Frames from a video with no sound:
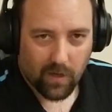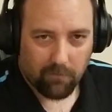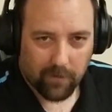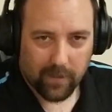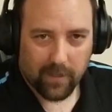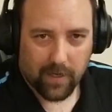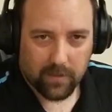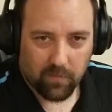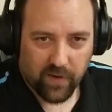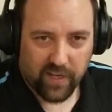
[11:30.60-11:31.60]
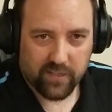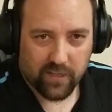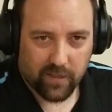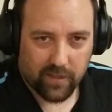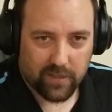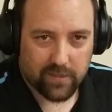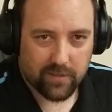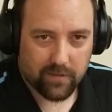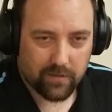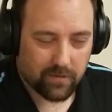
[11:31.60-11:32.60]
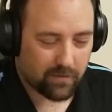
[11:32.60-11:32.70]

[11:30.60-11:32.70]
I really like the bass on this.